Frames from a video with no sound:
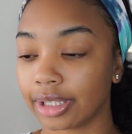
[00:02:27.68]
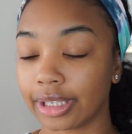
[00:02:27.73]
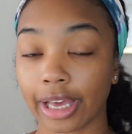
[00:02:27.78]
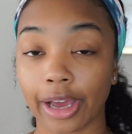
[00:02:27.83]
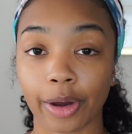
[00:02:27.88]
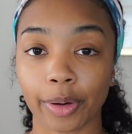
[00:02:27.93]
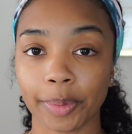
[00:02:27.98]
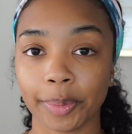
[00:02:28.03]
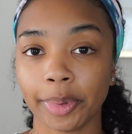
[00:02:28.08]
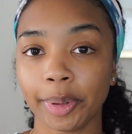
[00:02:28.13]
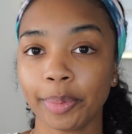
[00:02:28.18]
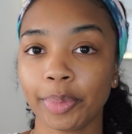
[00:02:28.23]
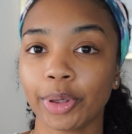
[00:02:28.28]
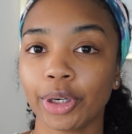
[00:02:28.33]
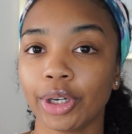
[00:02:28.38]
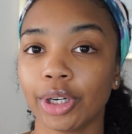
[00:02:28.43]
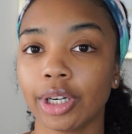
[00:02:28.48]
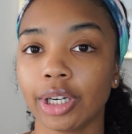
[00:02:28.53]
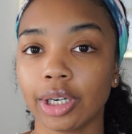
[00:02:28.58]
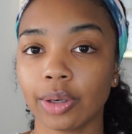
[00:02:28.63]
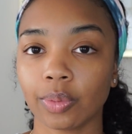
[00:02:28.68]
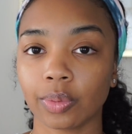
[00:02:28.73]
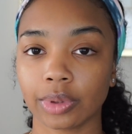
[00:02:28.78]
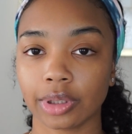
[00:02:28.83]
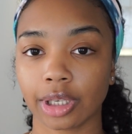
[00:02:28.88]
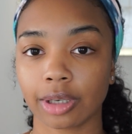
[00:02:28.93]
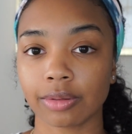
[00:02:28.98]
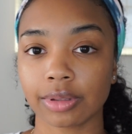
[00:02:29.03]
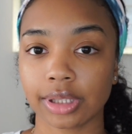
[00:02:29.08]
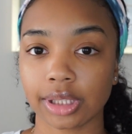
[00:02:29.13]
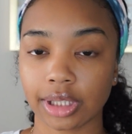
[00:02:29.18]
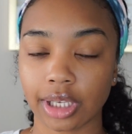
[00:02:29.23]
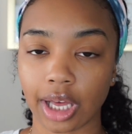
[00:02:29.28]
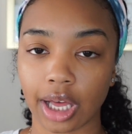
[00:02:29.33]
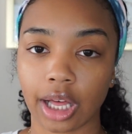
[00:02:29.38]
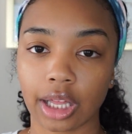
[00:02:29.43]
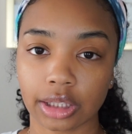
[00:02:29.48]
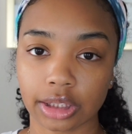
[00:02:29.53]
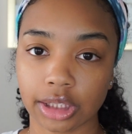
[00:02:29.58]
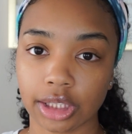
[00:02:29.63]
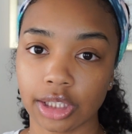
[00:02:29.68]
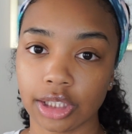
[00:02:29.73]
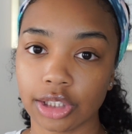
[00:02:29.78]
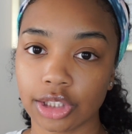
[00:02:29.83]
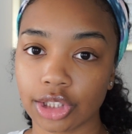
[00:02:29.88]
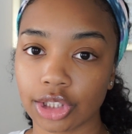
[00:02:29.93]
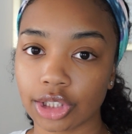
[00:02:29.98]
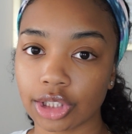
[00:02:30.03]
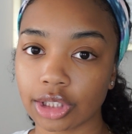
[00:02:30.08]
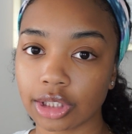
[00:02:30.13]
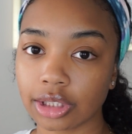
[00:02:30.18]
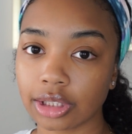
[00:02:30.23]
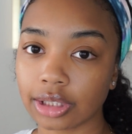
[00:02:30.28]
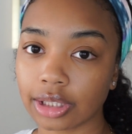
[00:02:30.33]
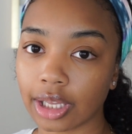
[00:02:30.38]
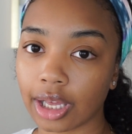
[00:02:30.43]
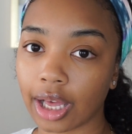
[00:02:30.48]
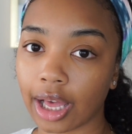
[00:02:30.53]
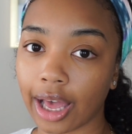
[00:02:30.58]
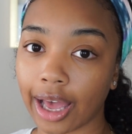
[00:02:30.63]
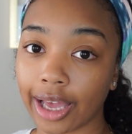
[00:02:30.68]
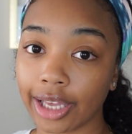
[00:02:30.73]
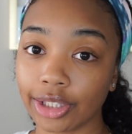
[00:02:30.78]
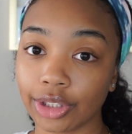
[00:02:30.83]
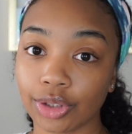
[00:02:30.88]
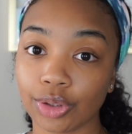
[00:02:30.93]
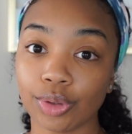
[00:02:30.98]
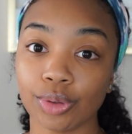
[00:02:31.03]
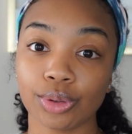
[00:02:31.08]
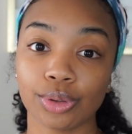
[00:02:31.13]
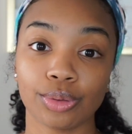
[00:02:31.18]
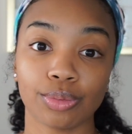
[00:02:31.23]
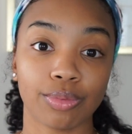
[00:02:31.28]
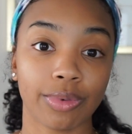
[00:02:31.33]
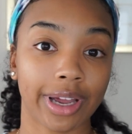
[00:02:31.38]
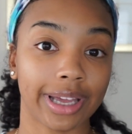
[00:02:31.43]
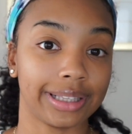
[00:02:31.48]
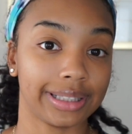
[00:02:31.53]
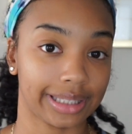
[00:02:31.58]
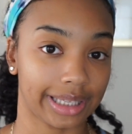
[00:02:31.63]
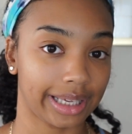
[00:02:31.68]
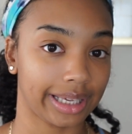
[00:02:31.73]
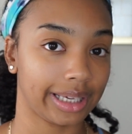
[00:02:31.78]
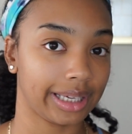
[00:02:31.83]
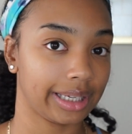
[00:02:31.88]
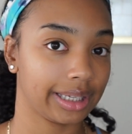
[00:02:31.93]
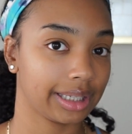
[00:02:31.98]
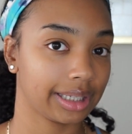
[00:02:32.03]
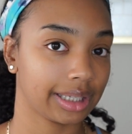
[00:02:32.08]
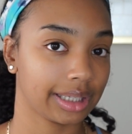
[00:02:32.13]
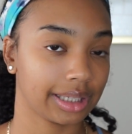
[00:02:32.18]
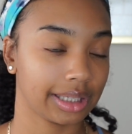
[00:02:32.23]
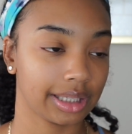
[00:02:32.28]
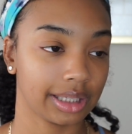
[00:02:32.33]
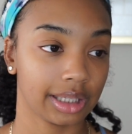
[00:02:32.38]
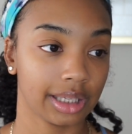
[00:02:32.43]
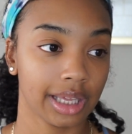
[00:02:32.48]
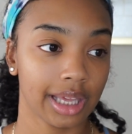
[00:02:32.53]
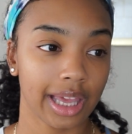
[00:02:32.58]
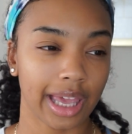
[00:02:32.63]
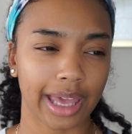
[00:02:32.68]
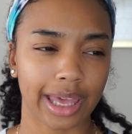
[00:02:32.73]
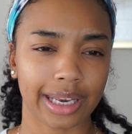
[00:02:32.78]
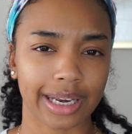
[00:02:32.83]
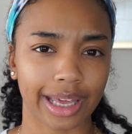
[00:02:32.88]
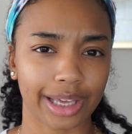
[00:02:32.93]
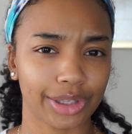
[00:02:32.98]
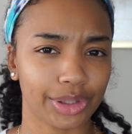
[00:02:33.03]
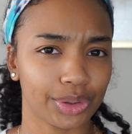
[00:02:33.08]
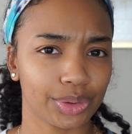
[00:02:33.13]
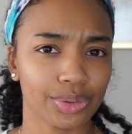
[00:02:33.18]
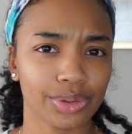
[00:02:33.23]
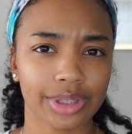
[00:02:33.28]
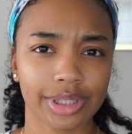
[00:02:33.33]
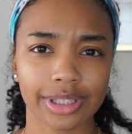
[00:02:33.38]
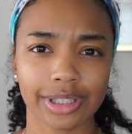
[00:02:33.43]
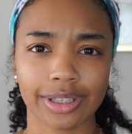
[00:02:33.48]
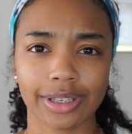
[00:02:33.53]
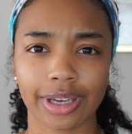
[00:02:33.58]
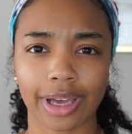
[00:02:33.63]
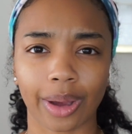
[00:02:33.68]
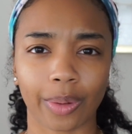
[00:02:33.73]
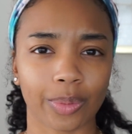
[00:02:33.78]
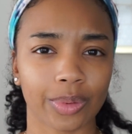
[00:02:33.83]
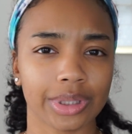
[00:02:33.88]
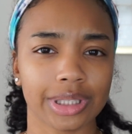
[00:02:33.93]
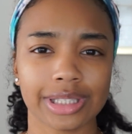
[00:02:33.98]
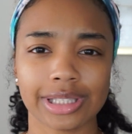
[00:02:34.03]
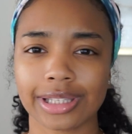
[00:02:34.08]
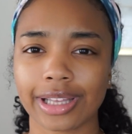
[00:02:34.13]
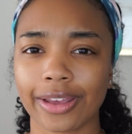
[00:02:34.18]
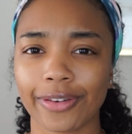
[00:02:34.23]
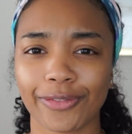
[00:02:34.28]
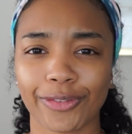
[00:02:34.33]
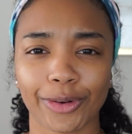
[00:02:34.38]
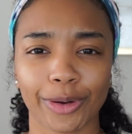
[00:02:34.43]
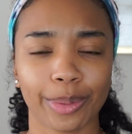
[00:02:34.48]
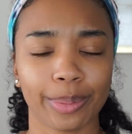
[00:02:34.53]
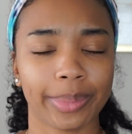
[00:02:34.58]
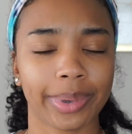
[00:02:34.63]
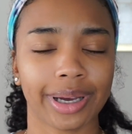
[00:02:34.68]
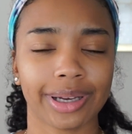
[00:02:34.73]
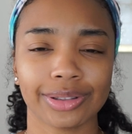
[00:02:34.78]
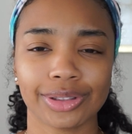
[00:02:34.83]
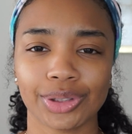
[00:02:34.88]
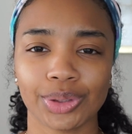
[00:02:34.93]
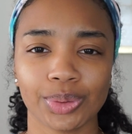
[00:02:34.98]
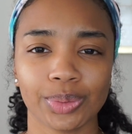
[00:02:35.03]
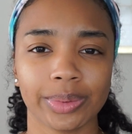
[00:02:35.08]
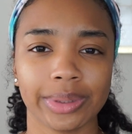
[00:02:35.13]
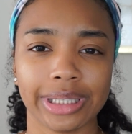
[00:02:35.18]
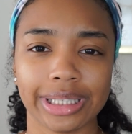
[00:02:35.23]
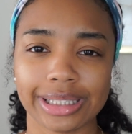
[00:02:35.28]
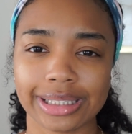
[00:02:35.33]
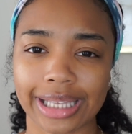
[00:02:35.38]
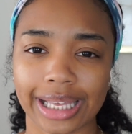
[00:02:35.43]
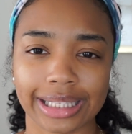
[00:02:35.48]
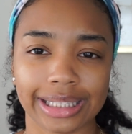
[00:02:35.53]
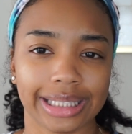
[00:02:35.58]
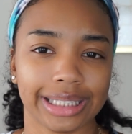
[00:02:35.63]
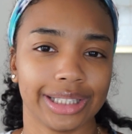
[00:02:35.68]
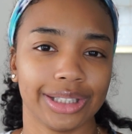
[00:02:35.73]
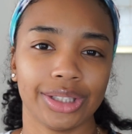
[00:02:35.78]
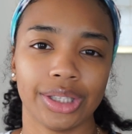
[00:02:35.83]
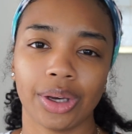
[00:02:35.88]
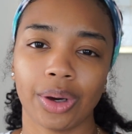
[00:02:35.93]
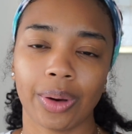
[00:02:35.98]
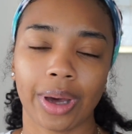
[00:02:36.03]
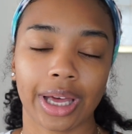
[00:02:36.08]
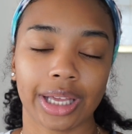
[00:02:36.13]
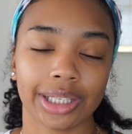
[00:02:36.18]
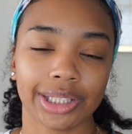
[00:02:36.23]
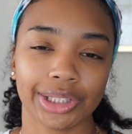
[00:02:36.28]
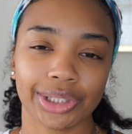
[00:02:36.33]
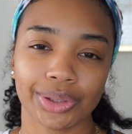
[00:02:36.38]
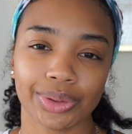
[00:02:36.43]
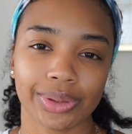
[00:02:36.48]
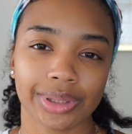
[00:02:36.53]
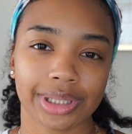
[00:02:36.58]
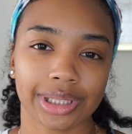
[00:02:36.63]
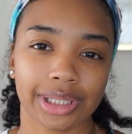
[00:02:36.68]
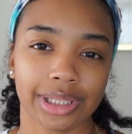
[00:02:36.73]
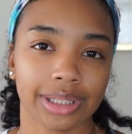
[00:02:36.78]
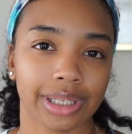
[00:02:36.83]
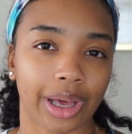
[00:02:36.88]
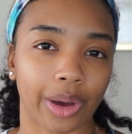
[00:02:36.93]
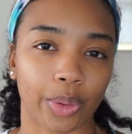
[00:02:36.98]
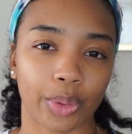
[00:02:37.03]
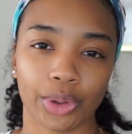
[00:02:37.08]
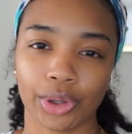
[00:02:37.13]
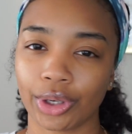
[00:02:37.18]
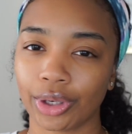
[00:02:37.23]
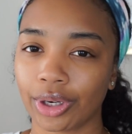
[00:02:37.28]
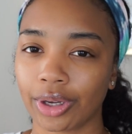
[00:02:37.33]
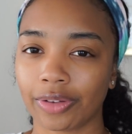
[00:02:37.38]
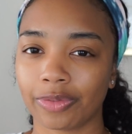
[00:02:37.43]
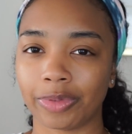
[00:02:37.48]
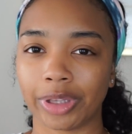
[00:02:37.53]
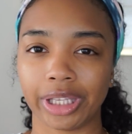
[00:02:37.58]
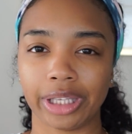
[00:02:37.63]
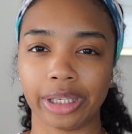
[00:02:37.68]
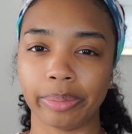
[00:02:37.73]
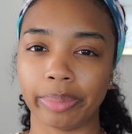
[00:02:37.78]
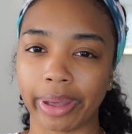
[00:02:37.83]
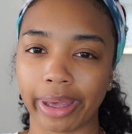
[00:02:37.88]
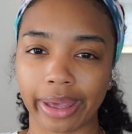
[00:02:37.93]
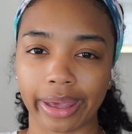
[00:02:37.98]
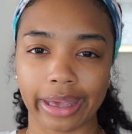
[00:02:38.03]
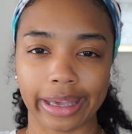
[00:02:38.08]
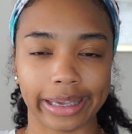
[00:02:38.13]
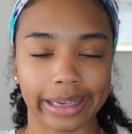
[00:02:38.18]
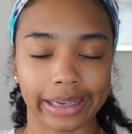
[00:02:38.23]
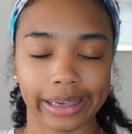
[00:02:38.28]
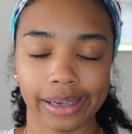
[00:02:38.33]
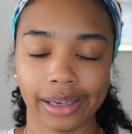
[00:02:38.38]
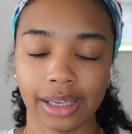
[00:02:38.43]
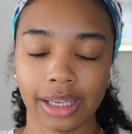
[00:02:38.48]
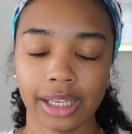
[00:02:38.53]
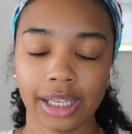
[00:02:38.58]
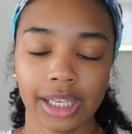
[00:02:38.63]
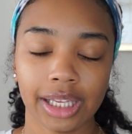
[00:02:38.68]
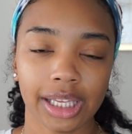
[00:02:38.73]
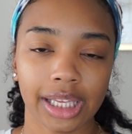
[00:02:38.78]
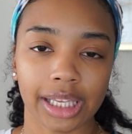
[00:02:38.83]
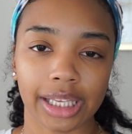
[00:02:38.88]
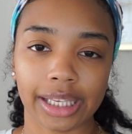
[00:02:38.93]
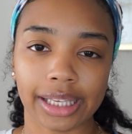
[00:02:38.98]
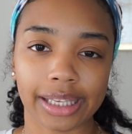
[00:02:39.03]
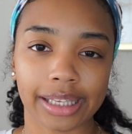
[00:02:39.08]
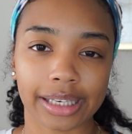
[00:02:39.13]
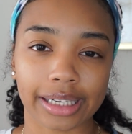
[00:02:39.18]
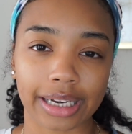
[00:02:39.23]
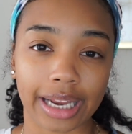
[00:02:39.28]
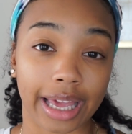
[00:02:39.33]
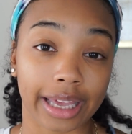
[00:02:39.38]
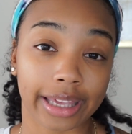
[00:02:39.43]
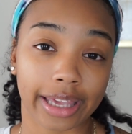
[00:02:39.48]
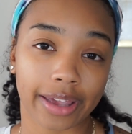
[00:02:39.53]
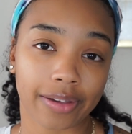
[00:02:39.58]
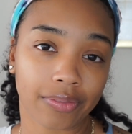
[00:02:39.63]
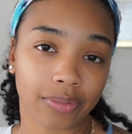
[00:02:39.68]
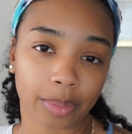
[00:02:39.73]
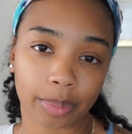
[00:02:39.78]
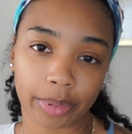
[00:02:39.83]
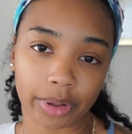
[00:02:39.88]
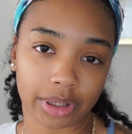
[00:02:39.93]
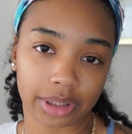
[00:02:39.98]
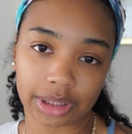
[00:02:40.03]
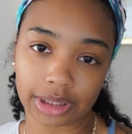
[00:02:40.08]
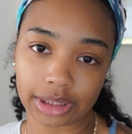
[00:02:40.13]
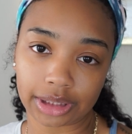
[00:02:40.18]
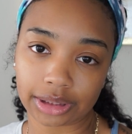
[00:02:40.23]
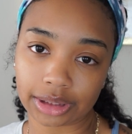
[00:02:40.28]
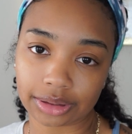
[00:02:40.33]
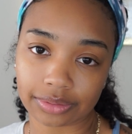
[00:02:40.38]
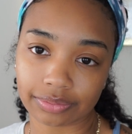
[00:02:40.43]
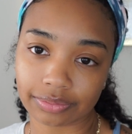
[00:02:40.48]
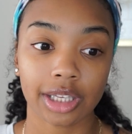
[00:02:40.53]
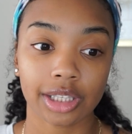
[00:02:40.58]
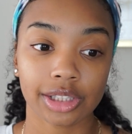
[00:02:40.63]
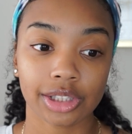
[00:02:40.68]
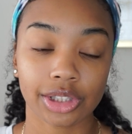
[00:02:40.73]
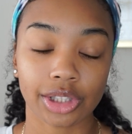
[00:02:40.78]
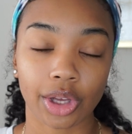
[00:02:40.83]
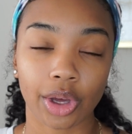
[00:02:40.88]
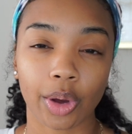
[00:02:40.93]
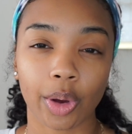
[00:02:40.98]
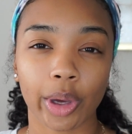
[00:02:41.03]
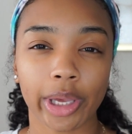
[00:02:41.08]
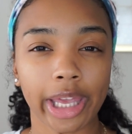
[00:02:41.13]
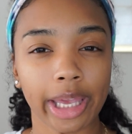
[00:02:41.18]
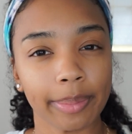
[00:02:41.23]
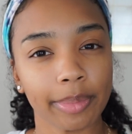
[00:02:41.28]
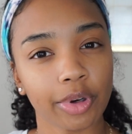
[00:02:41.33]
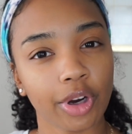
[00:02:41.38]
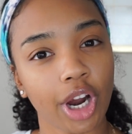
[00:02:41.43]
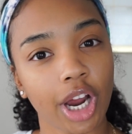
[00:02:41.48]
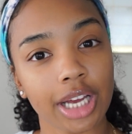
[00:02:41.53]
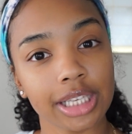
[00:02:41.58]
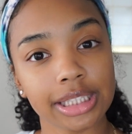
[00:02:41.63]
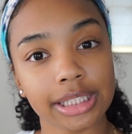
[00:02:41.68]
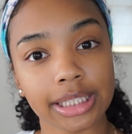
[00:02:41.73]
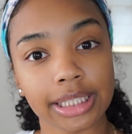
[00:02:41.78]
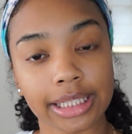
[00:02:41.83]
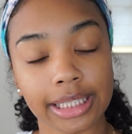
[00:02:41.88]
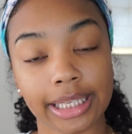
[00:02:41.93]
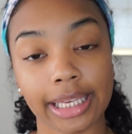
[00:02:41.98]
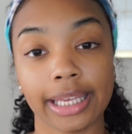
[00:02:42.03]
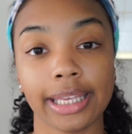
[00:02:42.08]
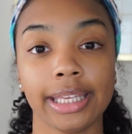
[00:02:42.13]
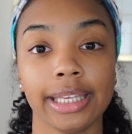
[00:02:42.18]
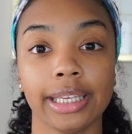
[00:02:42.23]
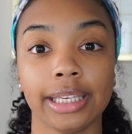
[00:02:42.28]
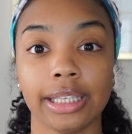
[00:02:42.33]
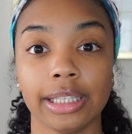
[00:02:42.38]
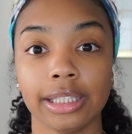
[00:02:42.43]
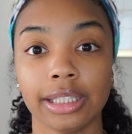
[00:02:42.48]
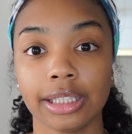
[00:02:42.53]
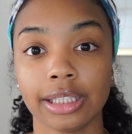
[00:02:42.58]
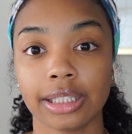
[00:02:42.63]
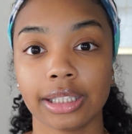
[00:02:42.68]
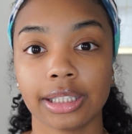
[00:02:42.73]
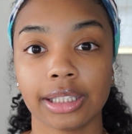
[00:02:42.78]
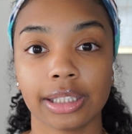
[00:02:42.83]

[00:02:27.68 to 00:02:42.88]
Now, I remember when I was in college, I used Retin A. And I used it, I want to say, for about 2 weeks. I didn't know how to use it. I ordered it off eBay and I gave up on it. So I came across it again